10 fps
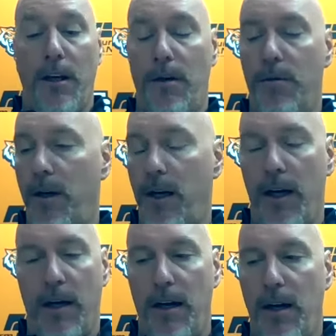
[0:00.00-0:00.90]
You know,
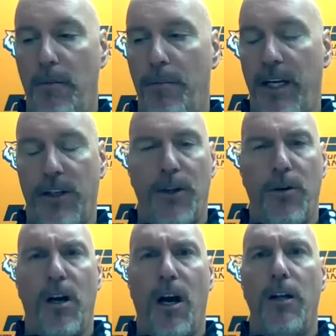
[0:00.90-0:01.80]
uh, played at
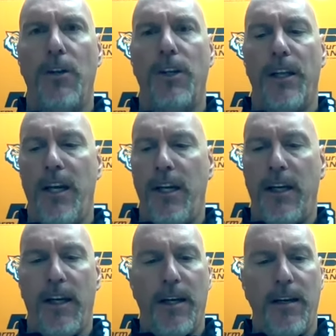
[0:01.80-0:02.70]
Snow College, I
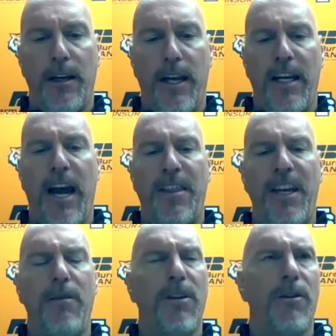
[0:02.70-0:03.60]
think, and and yeah, I
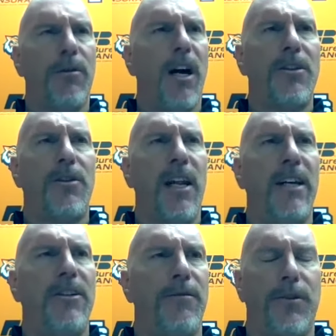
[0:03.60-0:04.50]
think he was on the roster
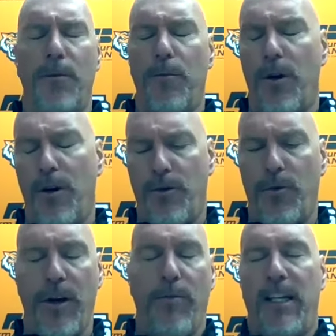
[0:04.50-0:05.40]
last year for some or
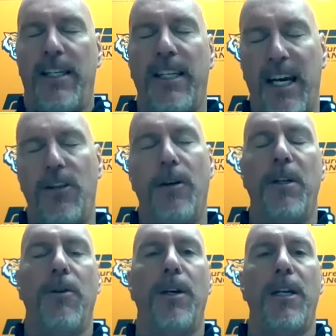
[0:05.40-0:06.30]
twenty. When I say last
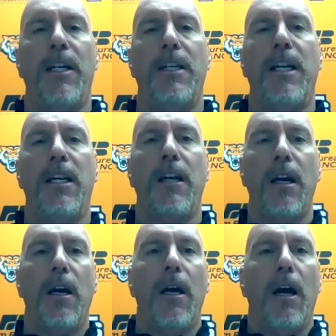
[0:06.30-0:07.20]
year, I mean twenty nineteen.